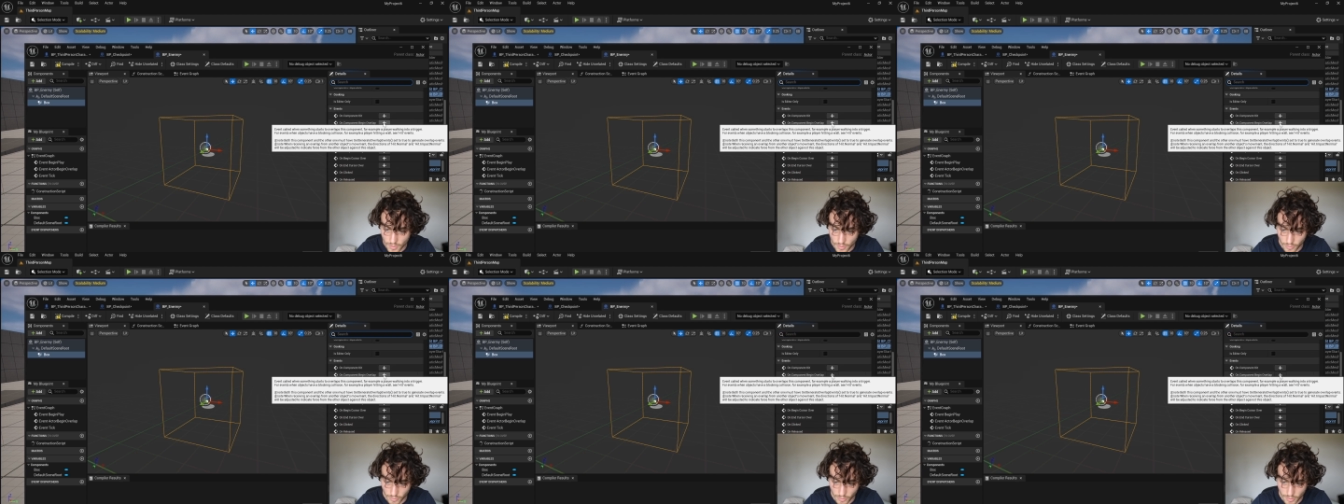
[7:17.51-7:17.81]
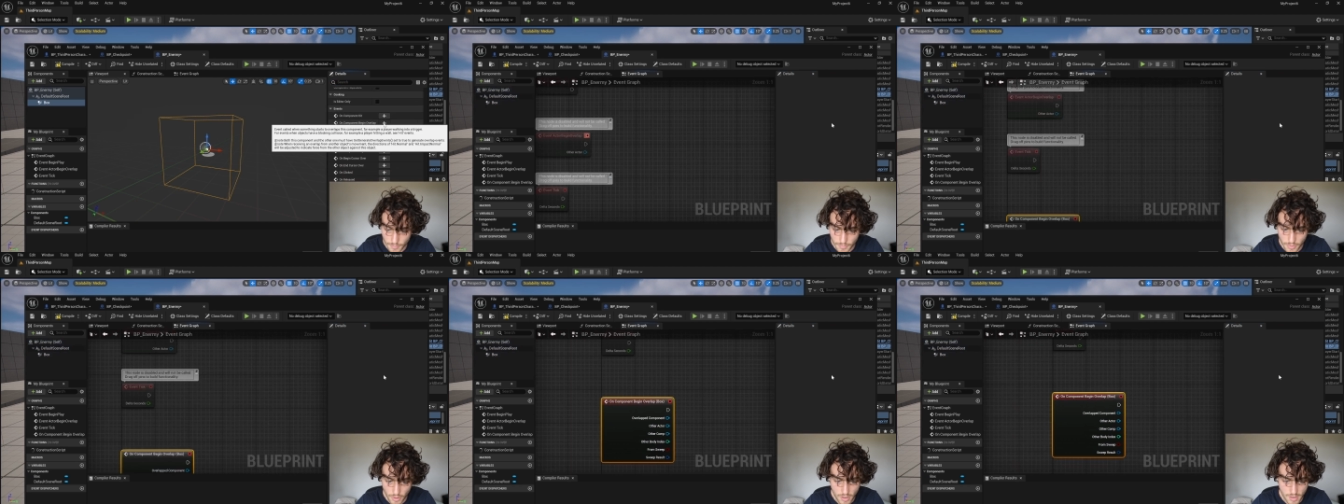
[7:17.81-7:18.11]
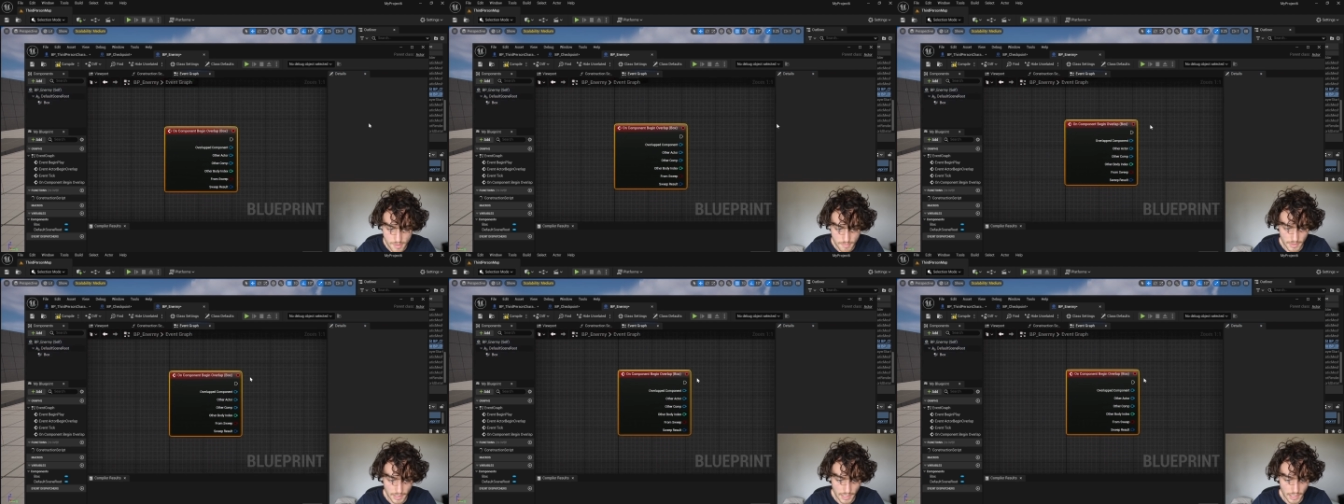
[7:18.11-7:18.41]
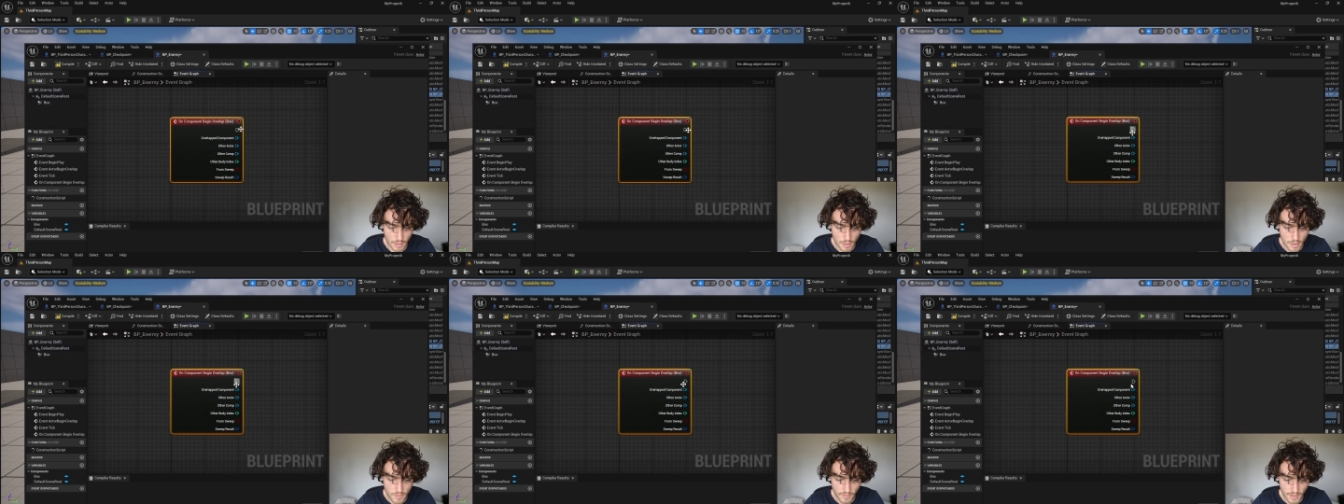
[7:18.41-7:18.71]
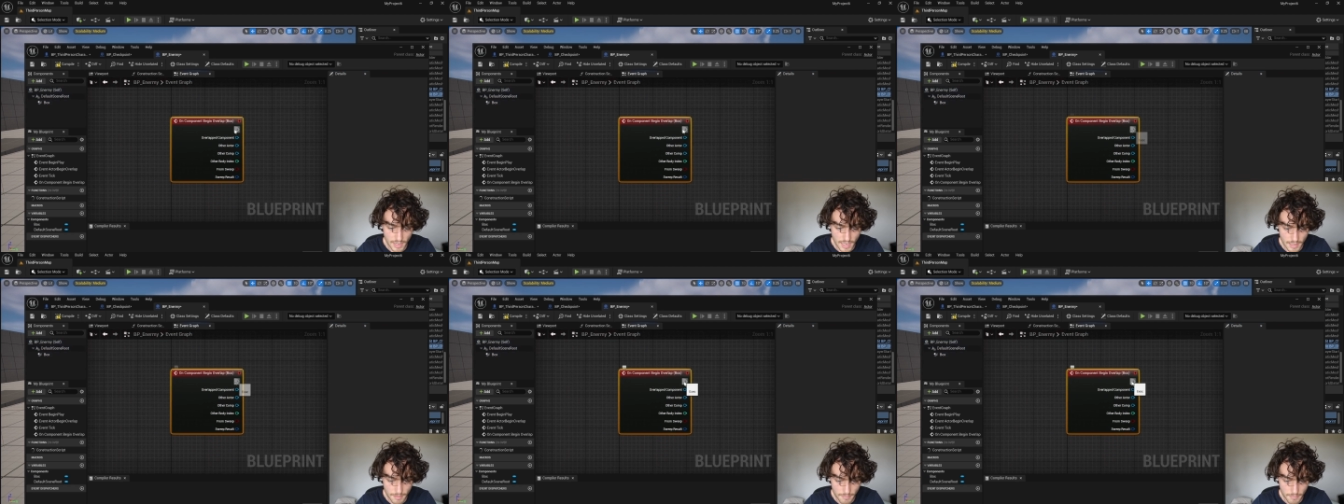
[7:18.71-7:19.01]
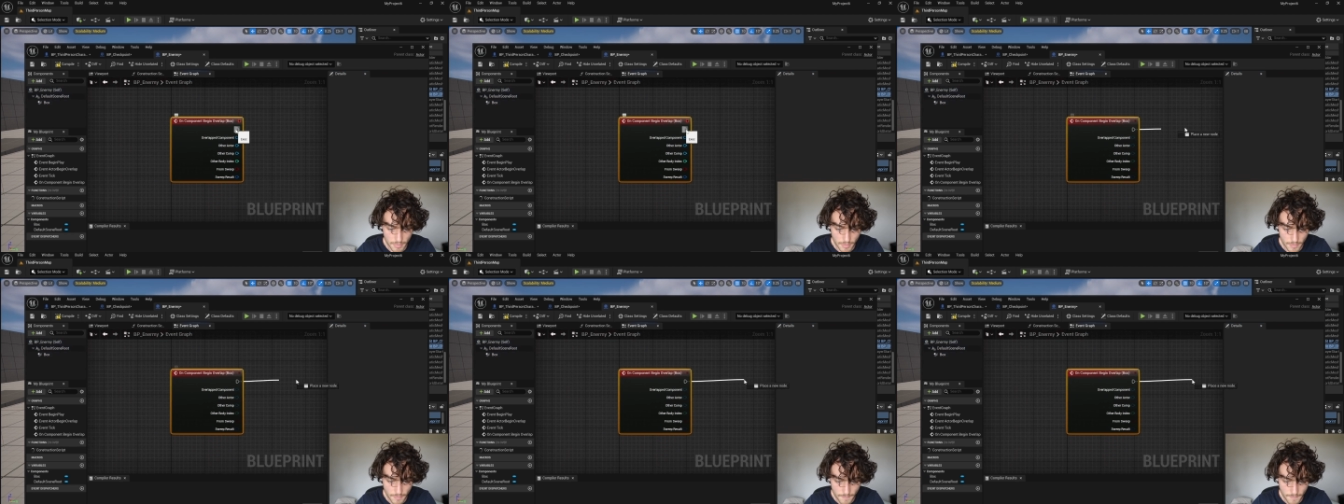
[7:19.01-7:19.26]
on component begin overlap,